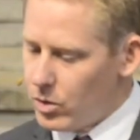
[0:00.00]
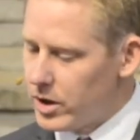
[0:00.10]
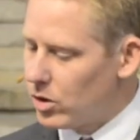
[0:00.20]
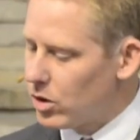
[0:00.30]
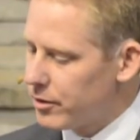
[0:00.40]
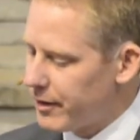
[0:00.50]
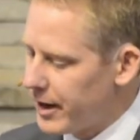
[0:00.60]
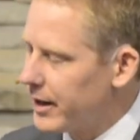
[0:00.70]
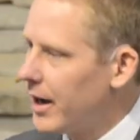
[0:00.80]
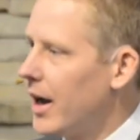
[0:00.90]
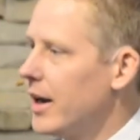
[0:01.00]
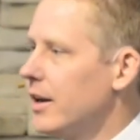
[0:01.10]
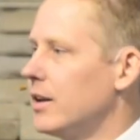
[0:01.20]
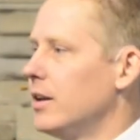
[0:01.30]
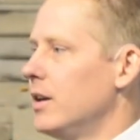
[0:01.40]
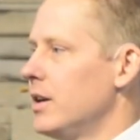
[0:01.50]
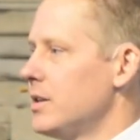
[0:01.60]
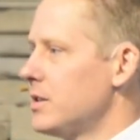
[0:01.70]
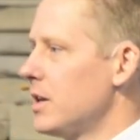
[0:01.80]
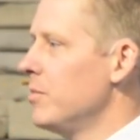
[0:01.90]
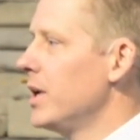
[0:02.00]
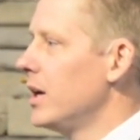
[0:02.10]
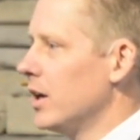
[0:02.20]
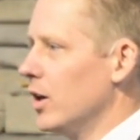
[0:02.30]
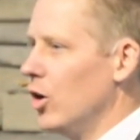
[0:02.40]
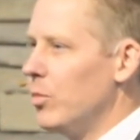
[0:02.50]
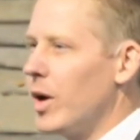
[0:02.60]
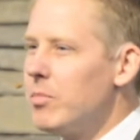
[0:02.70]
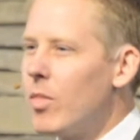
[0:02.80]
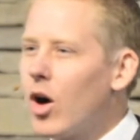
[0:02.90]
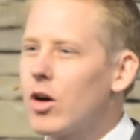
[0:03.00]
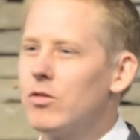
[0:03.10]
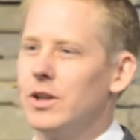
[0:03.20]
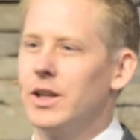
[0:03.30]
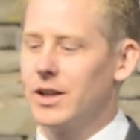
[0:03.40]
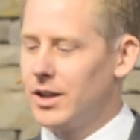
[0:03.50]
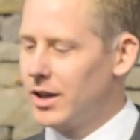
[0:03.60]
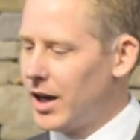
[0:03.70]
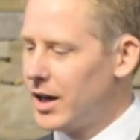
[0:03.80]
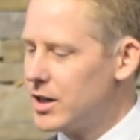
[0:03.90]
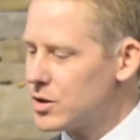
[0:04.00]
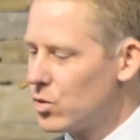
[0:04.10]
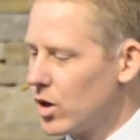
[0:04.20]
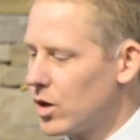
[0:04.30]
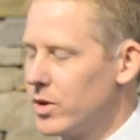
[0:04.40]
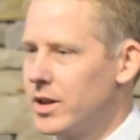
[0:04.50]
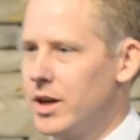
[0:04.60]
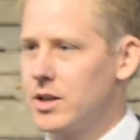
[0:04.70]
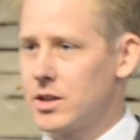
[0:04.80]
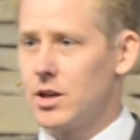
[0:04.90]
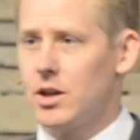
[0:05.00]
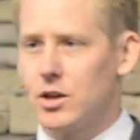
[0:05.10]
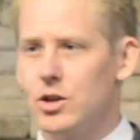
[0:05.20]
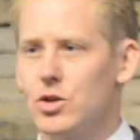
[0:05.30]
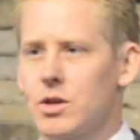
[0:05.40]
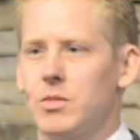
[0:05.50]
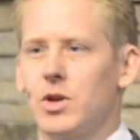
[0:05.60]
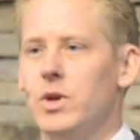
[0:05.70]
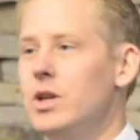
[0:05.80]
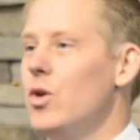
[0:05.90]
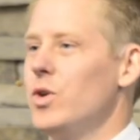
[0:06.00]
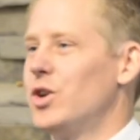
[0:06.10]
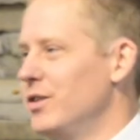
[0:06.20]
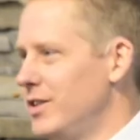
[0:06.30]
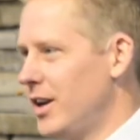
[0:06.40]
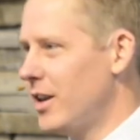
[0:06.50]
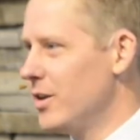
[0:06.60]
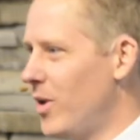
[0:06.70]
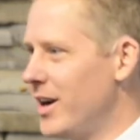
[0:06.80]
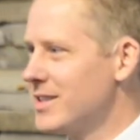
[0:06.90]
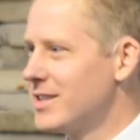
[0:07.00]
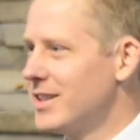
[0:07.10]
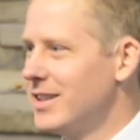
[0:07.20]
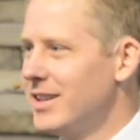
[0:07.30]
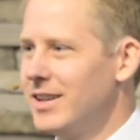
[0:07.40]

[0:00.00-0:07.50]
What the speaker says: We glorify God, as I said a minute ago, by marveling at his work within us to do something we know we couldn't have done otherwise.